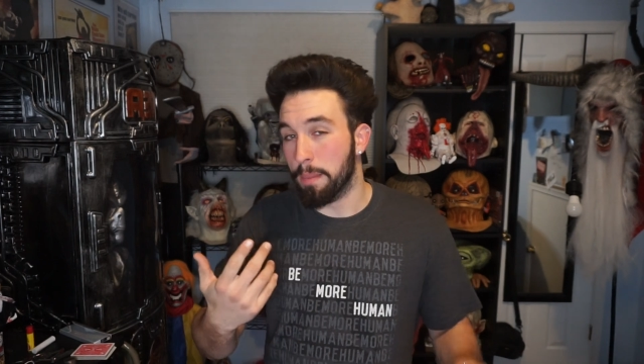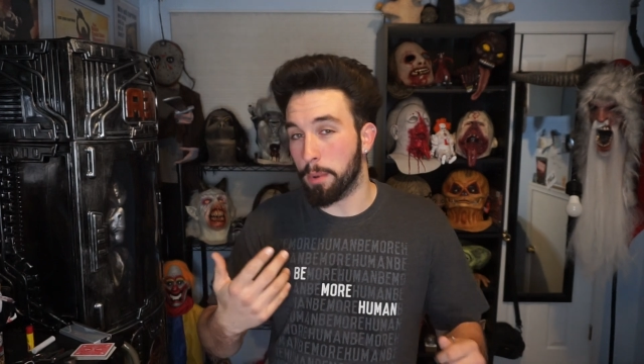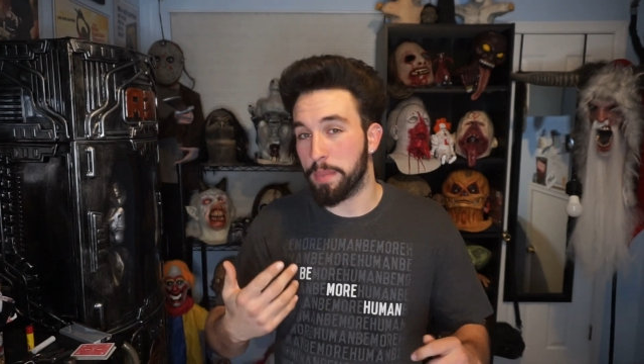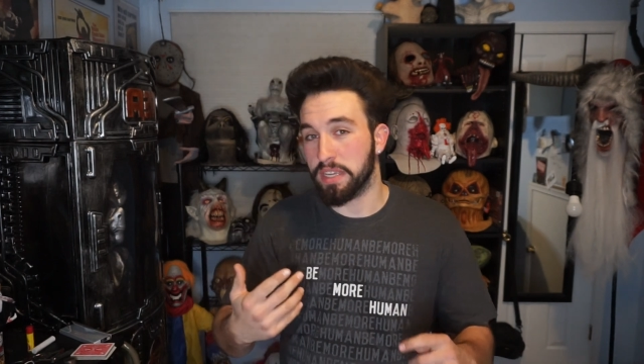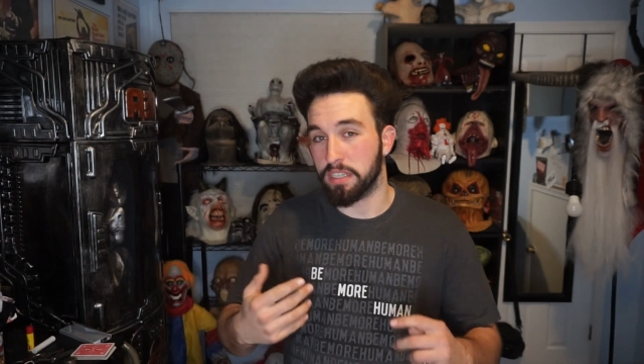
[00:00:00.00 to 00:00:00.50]

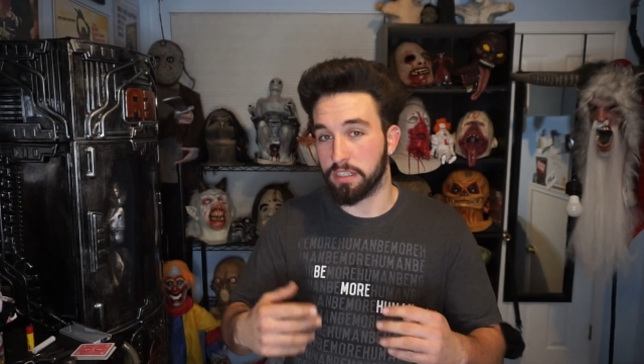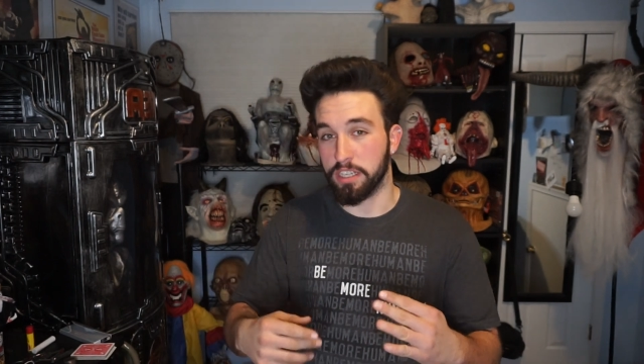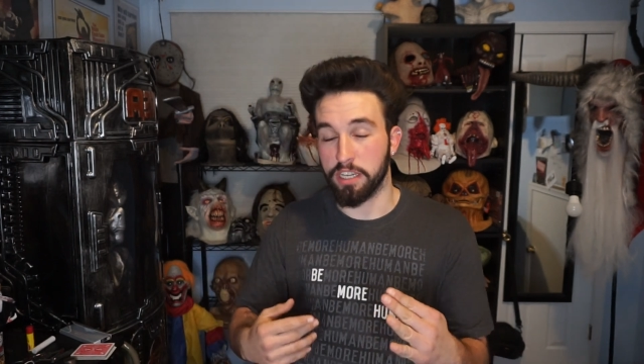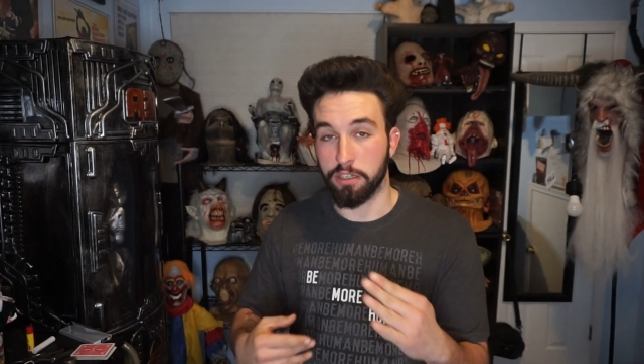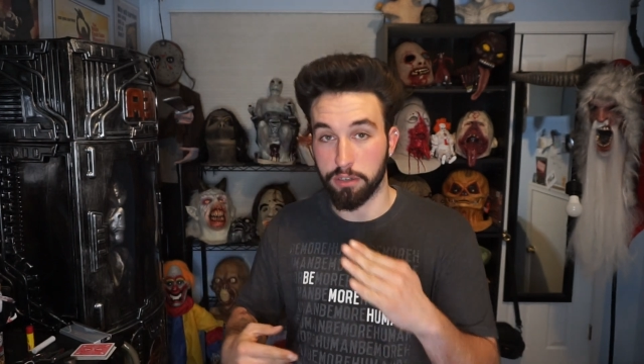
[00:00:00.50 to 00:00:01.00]
But
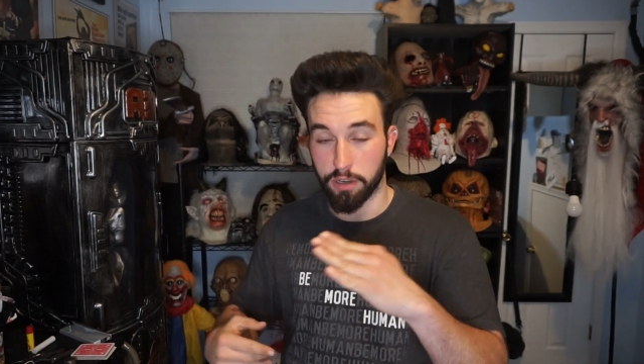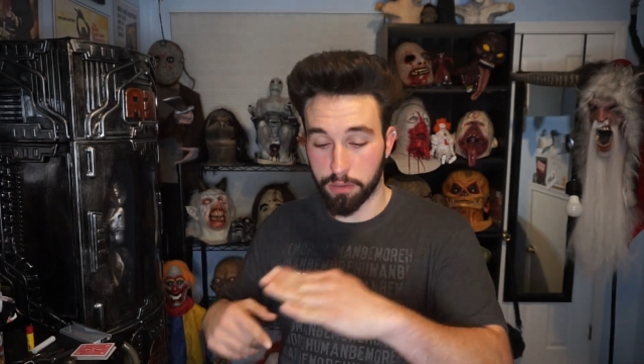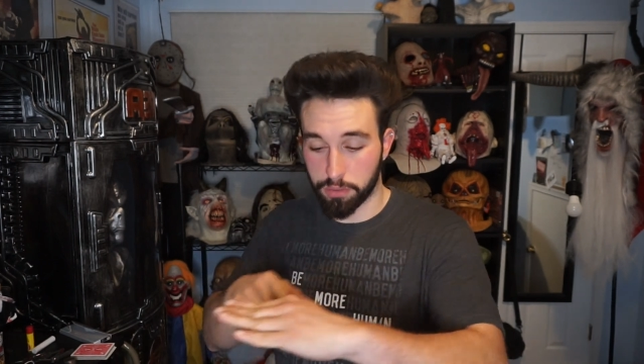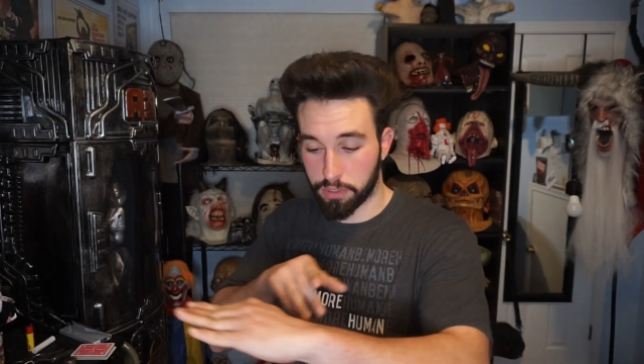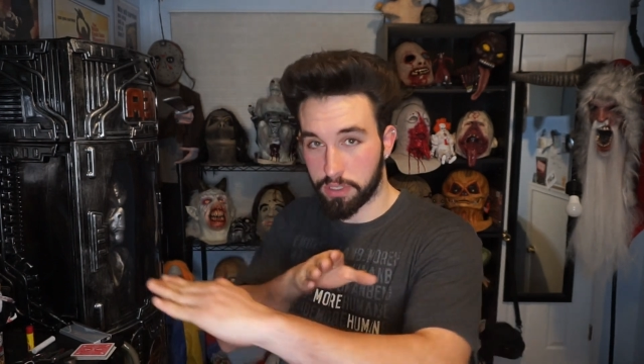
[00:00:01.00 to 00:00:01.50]
basically, in your
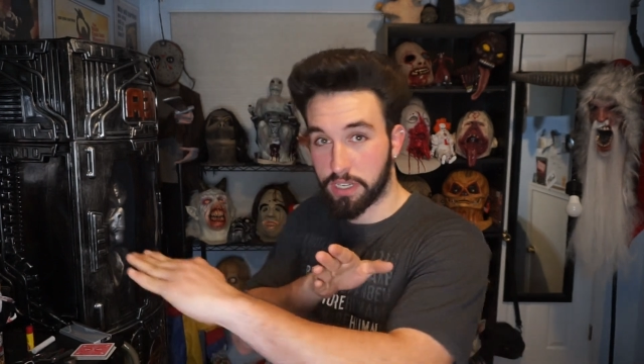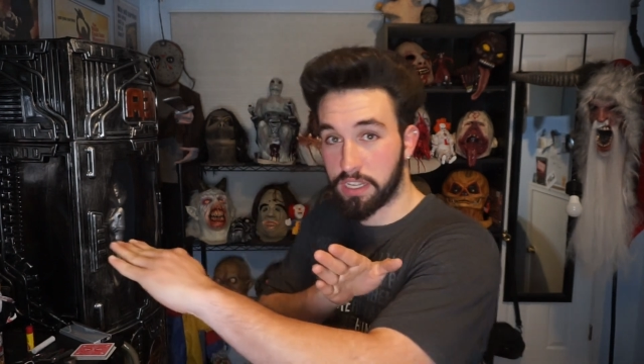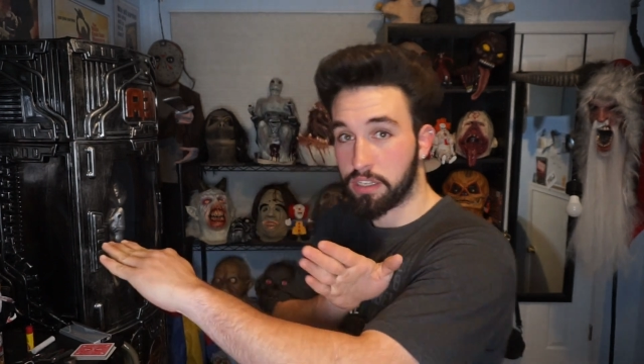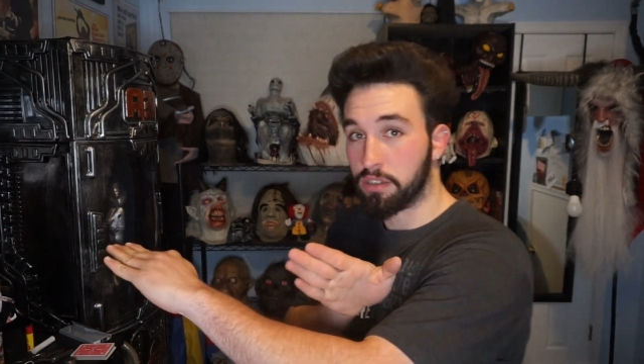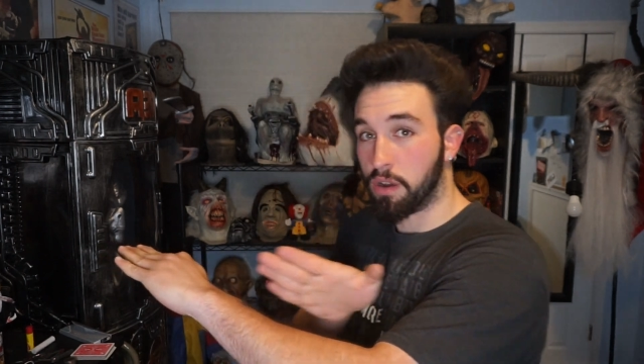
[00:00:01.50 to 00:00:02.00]
nose, say
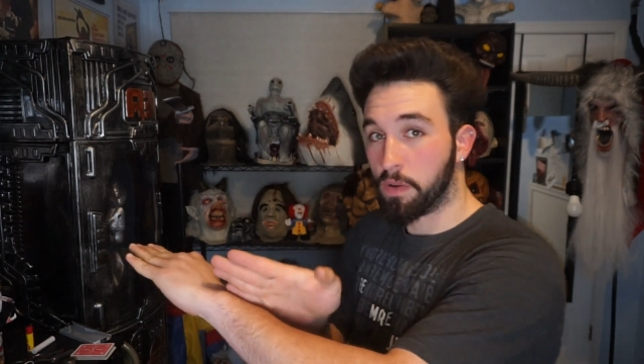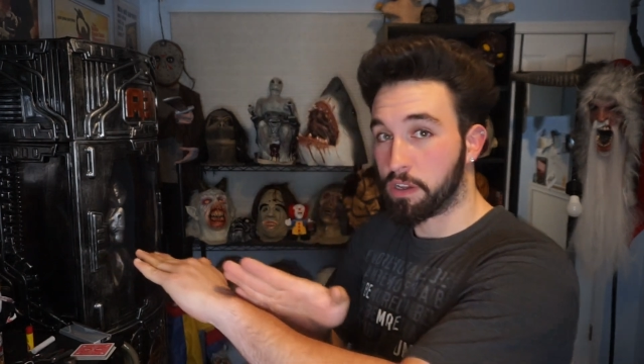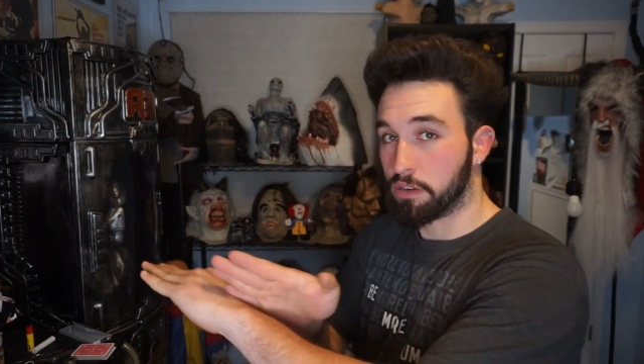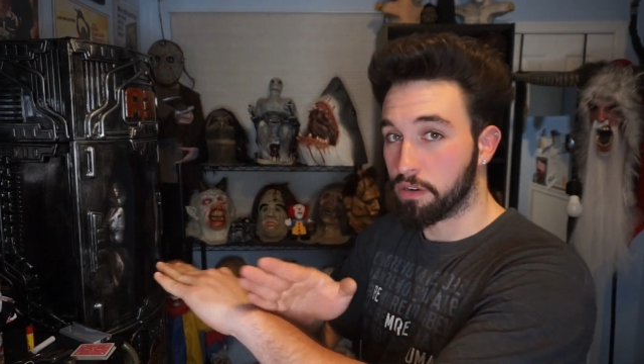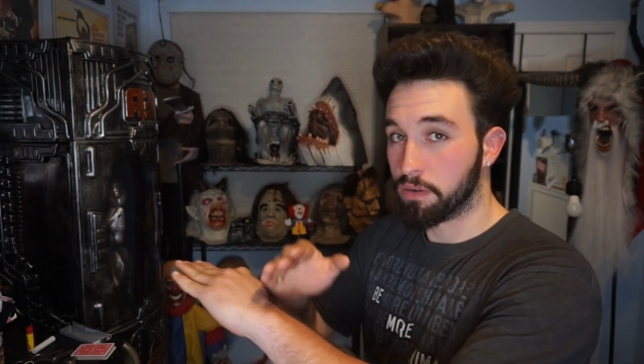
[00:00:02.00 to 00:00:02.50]
this is going
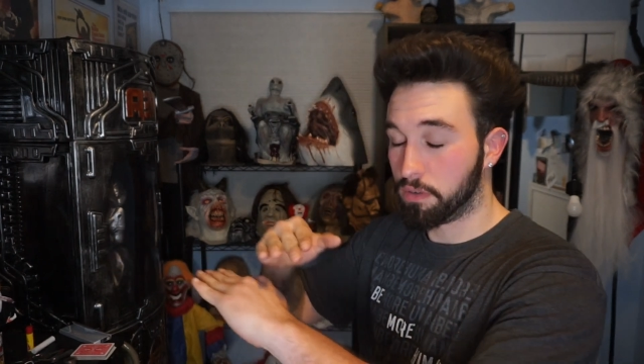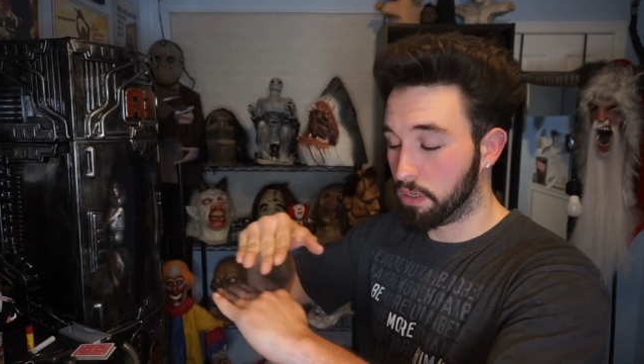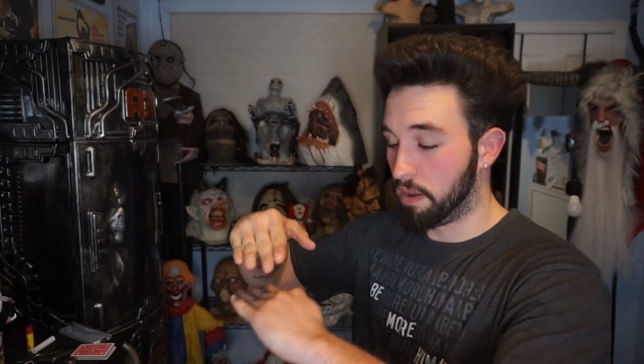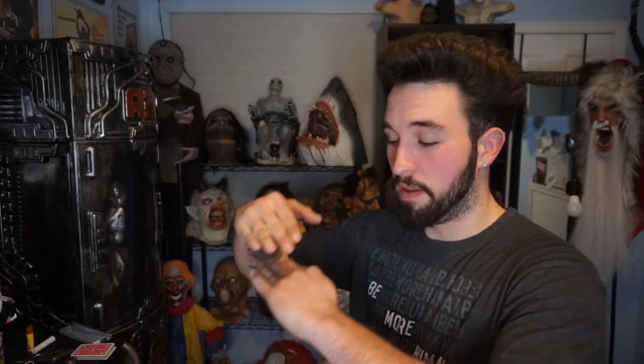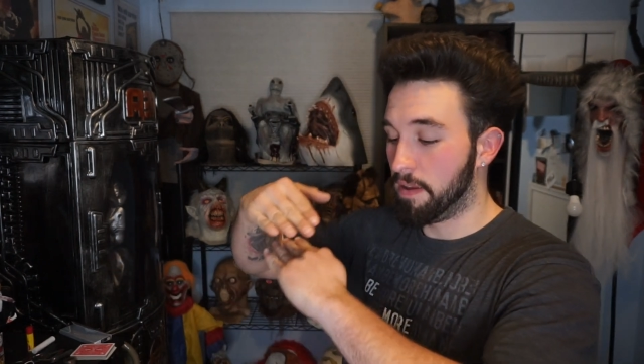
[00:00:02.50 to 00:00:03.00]
in your nose,